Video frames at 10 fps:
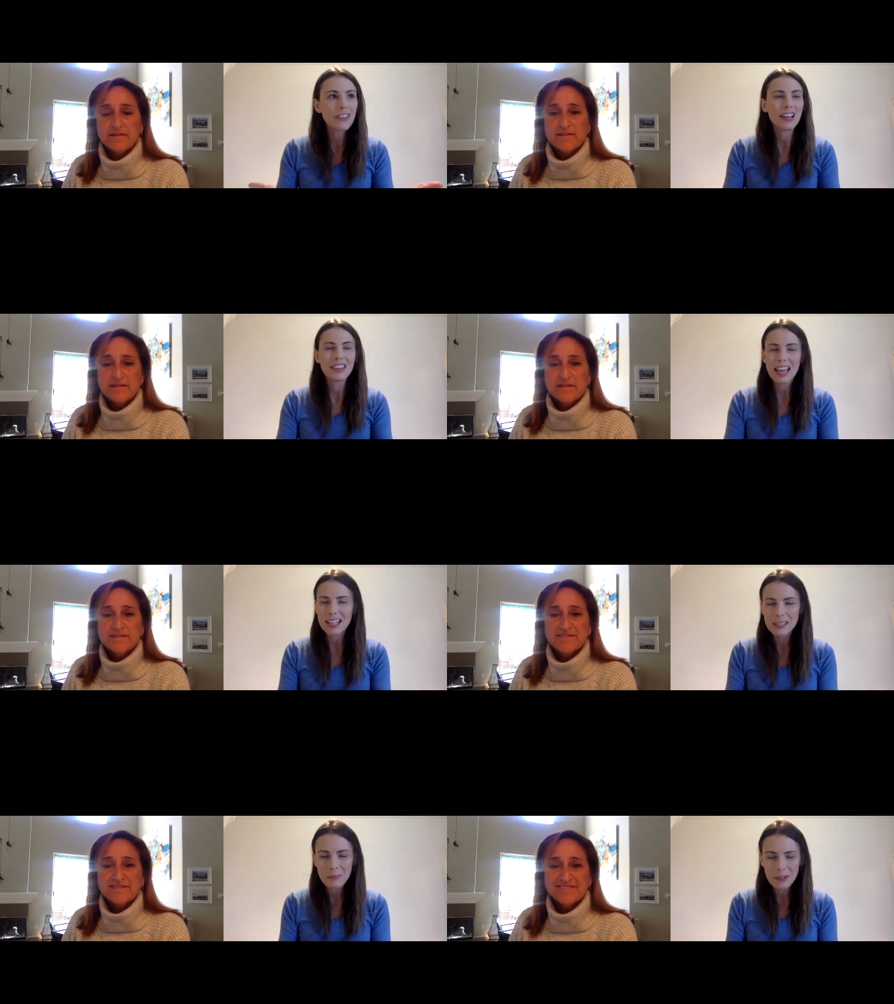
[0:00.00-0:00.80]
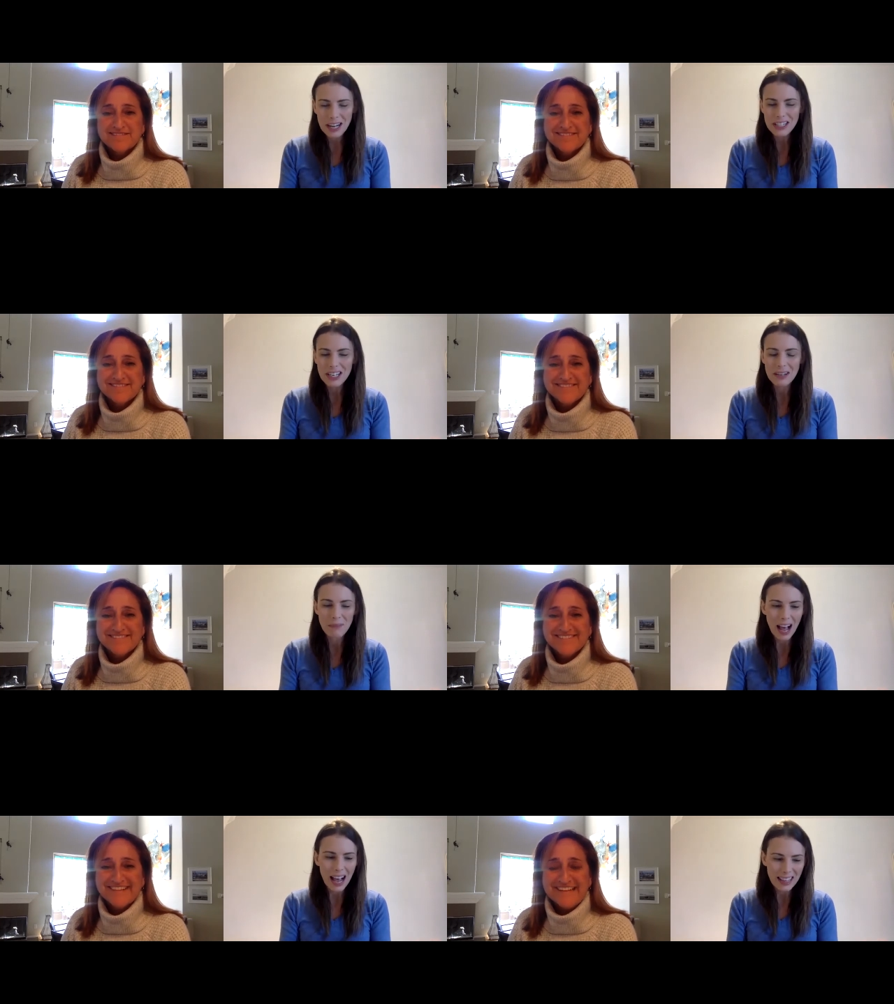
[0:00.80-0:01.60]
Speaker 1: the the
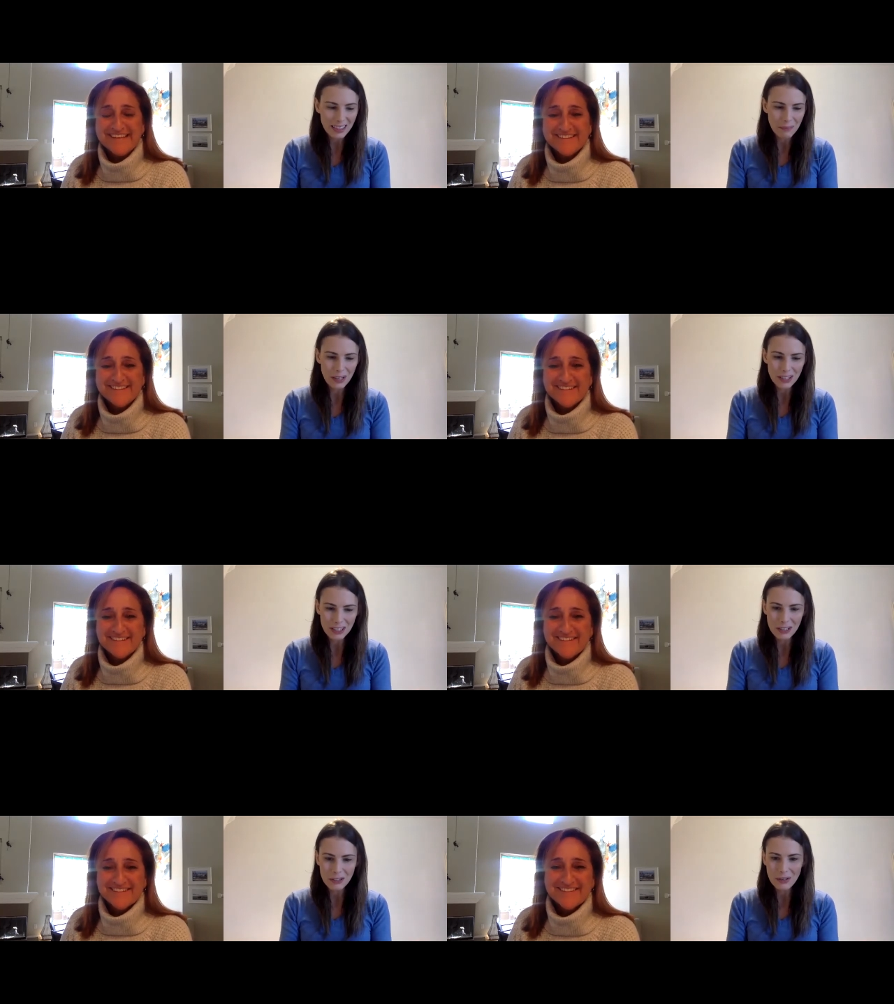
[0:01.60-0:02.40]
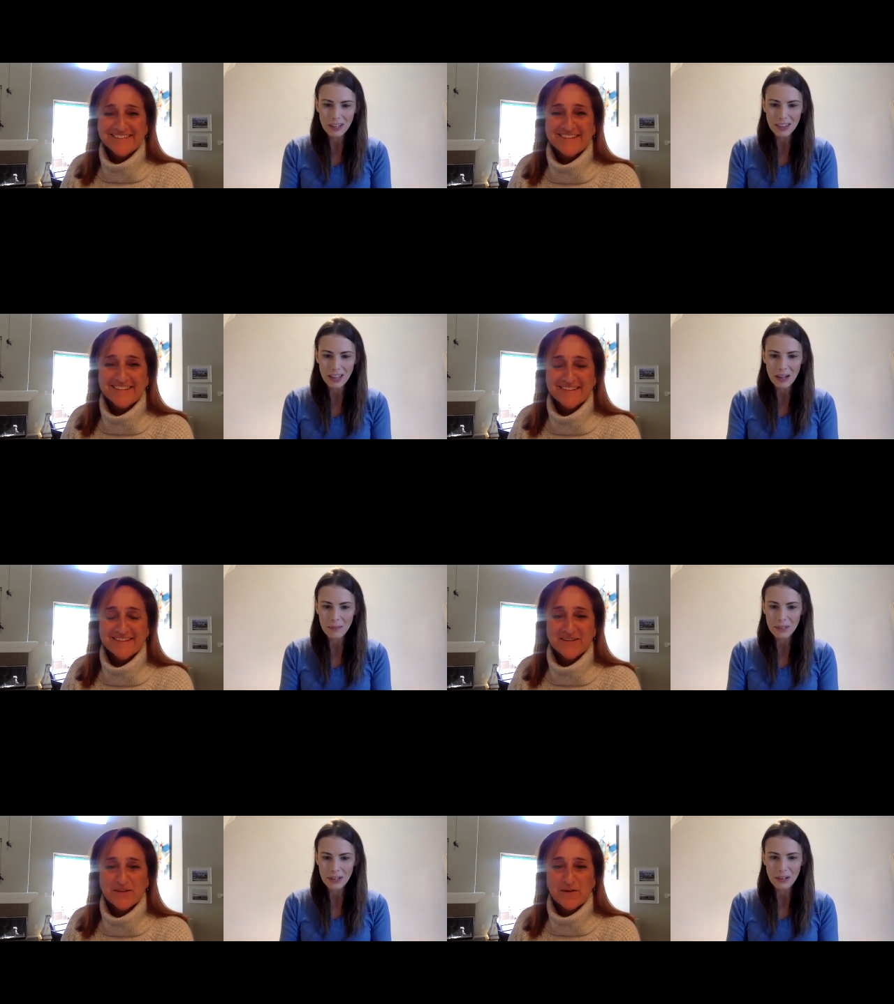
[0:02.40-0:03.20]
inspiration behind the book too, with
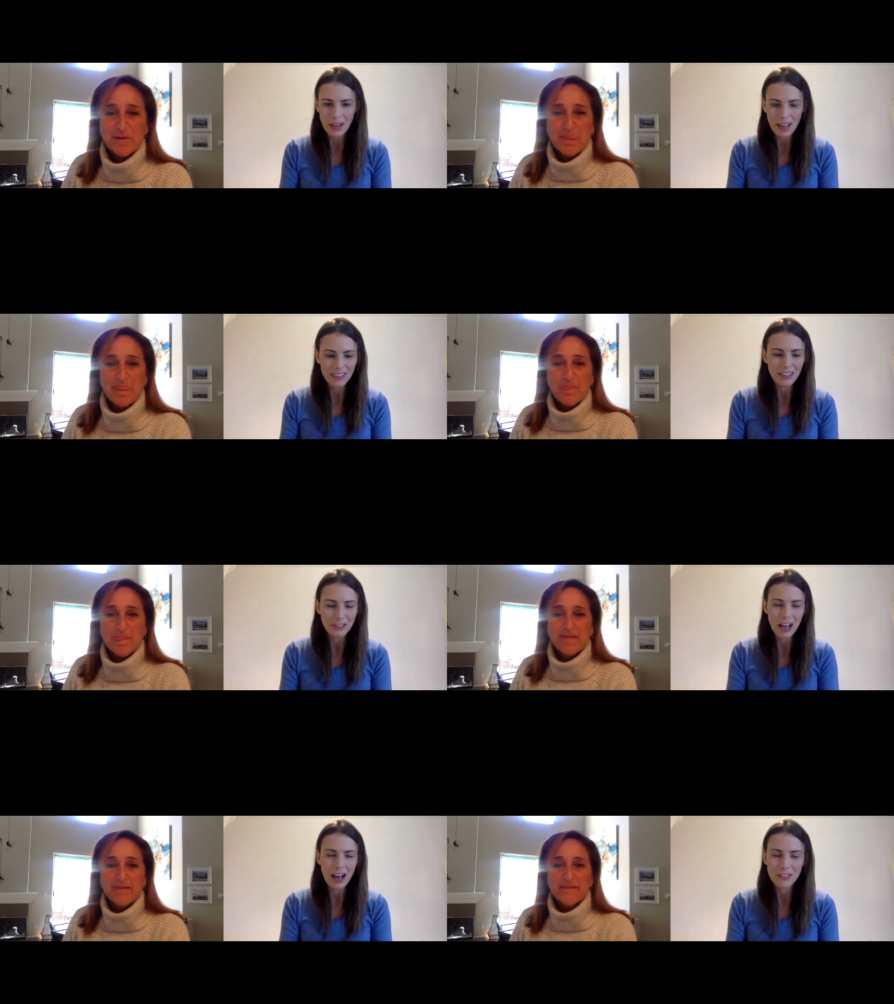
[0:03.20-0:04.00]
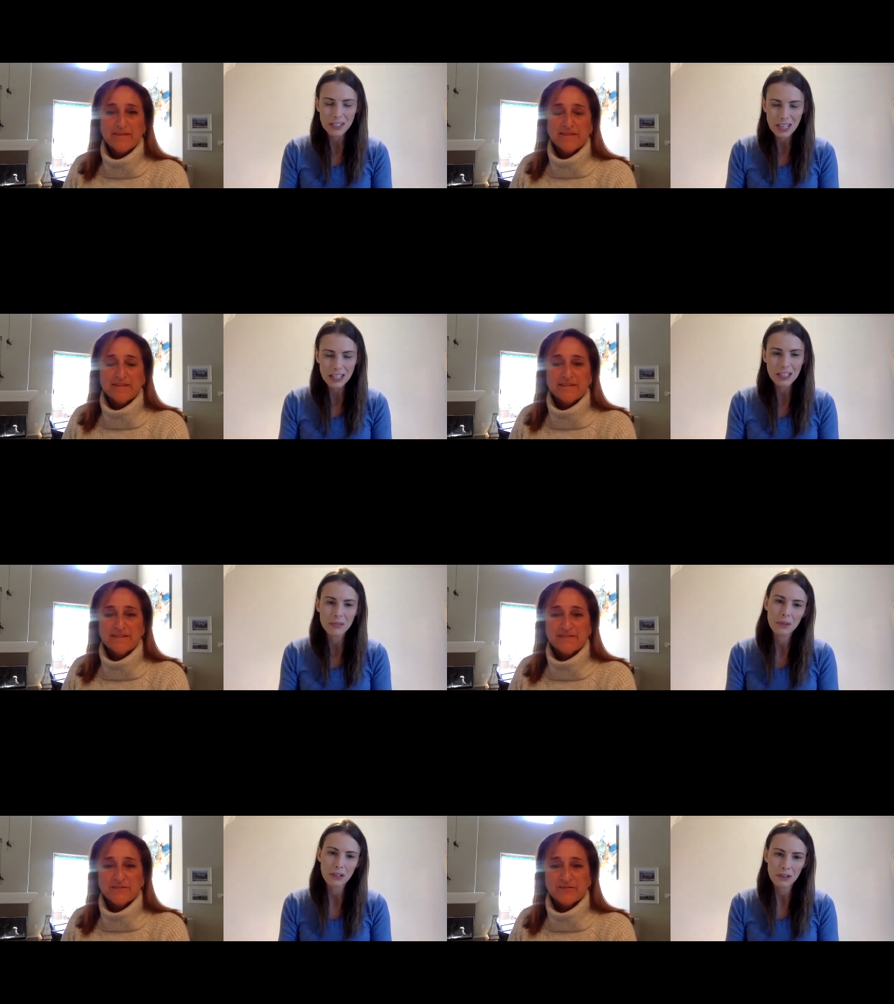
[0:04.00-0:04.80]
um, you know having those
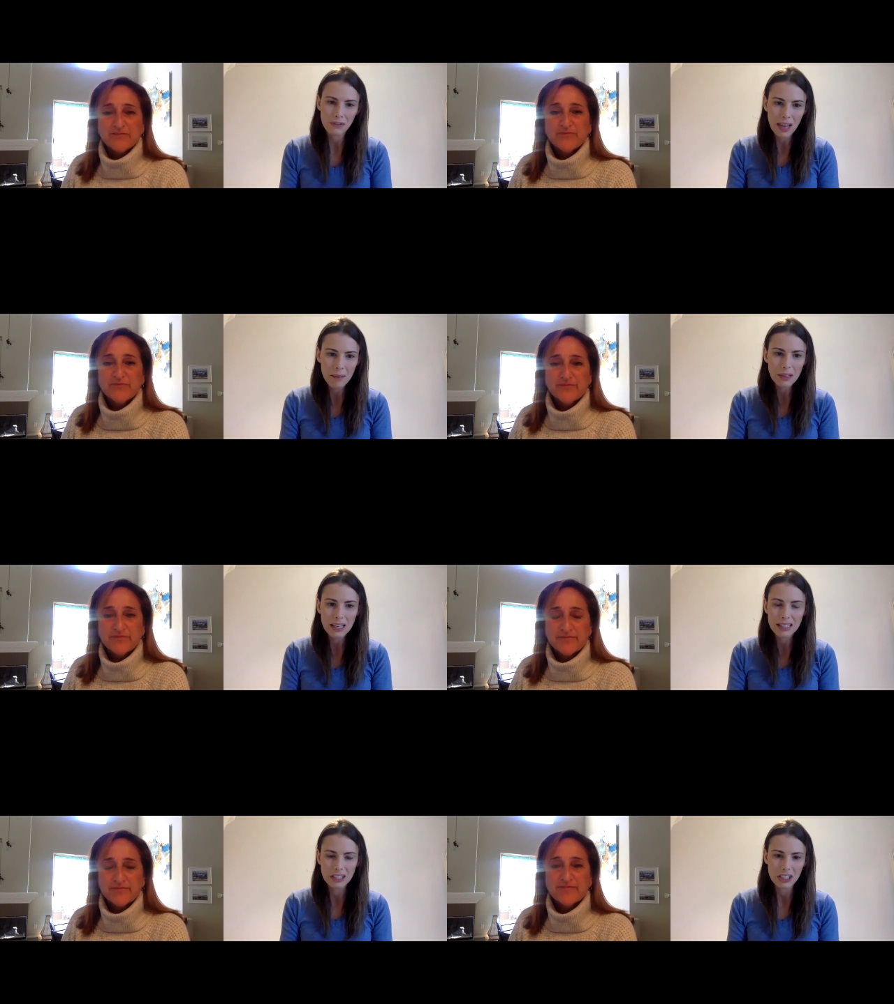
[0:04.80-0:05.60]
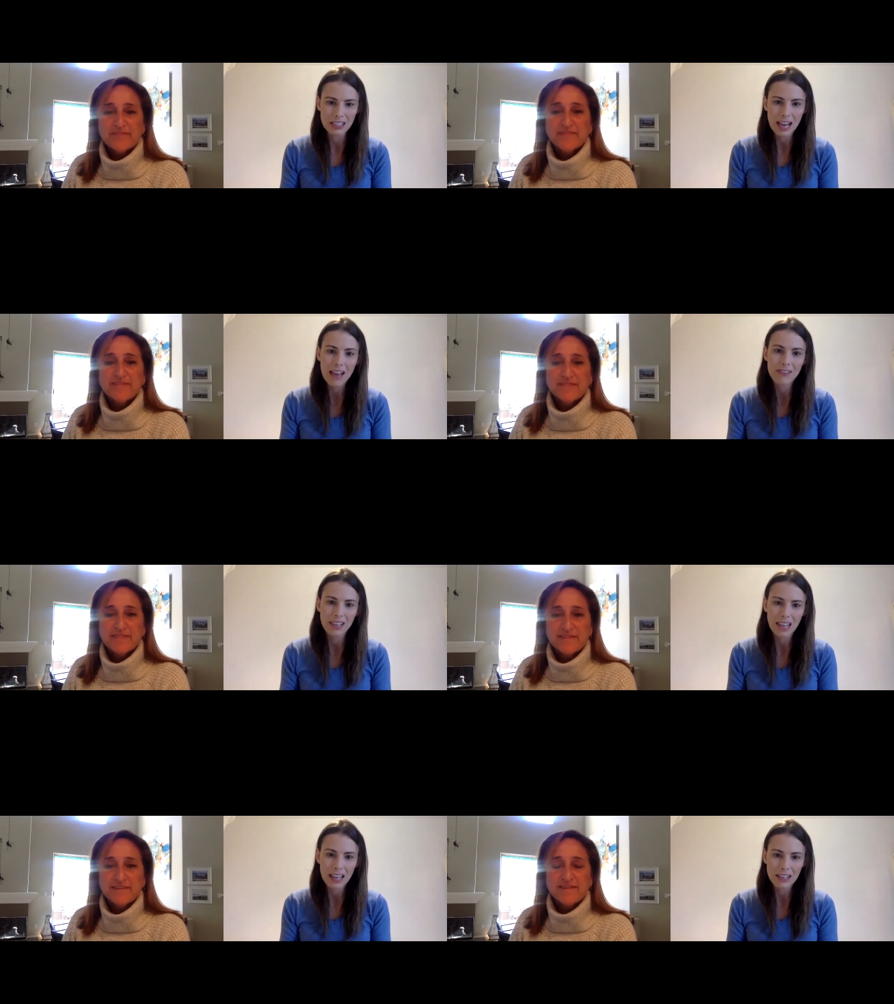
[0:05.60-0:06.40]
conversations with your family and just
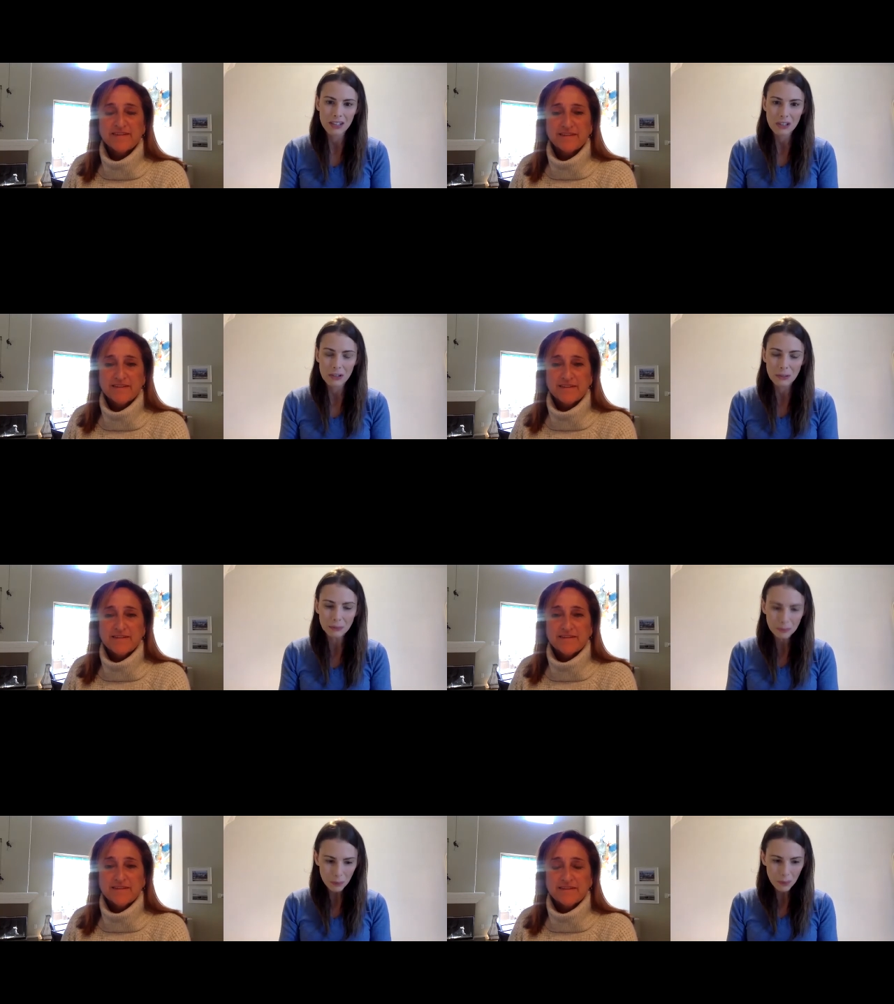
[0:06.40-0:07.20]
diving into